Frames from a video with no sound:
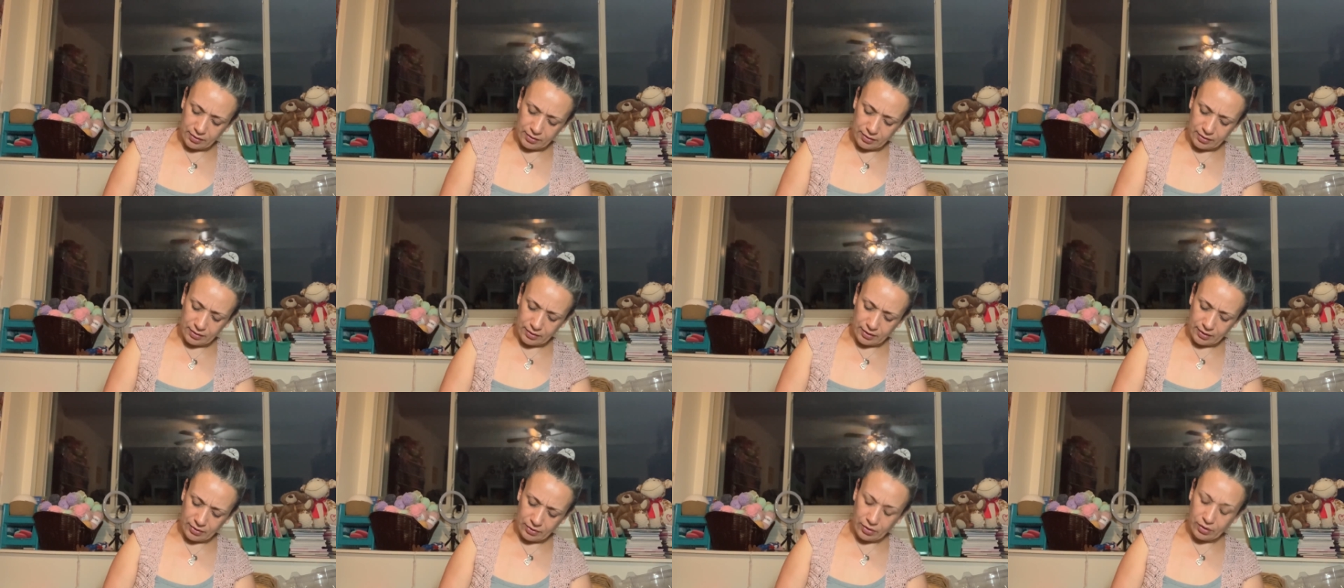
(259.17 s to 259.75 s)

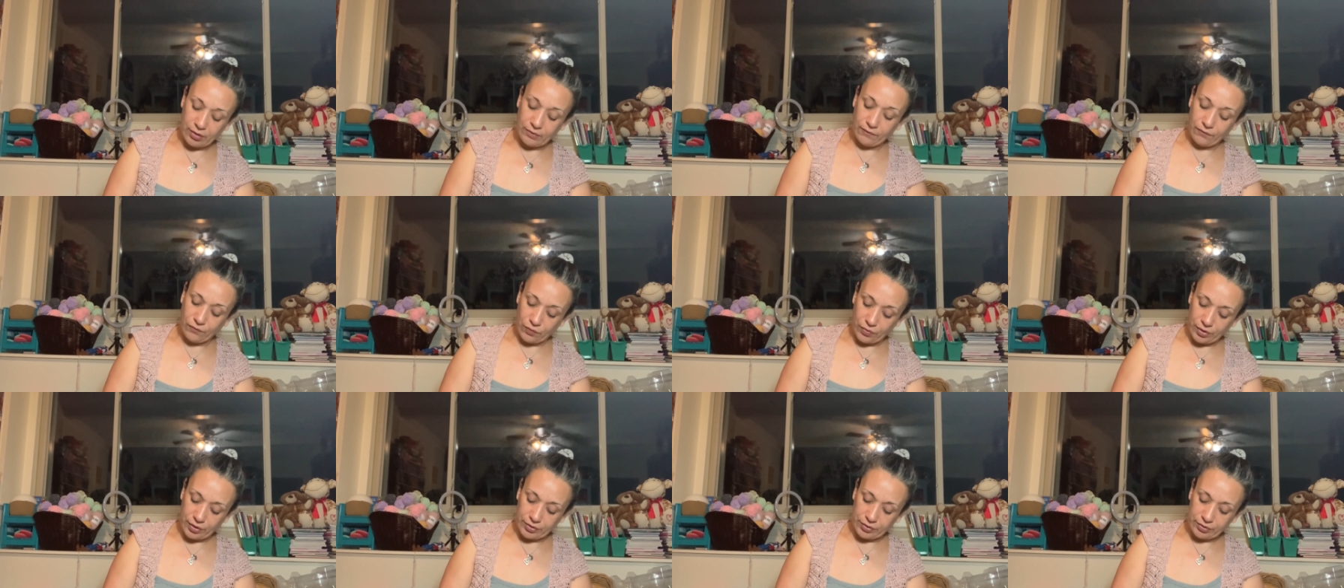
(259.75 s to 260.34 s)
There are
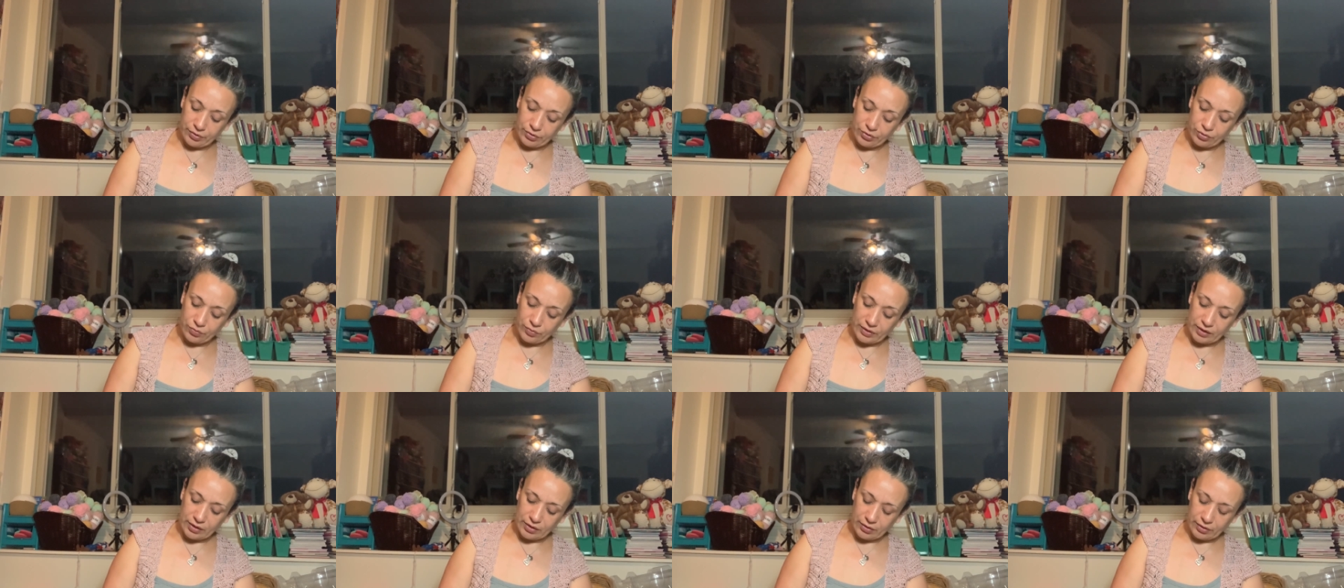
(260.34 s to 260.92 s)

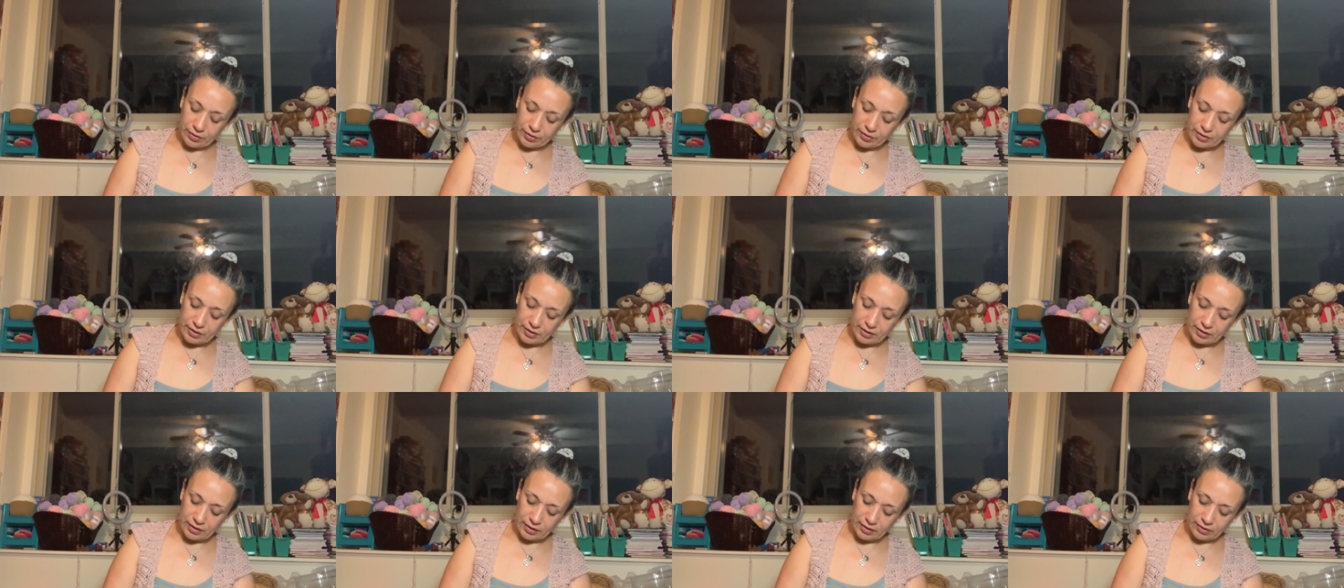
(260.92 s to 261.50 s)
420 yards
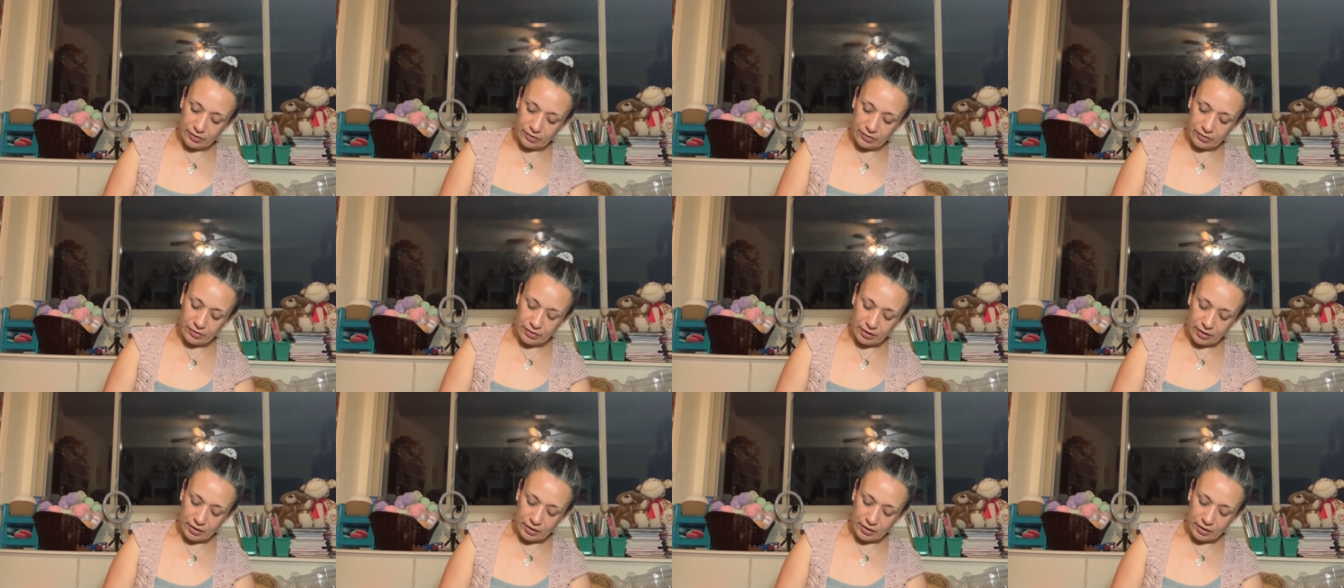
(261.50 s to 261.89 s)
in here.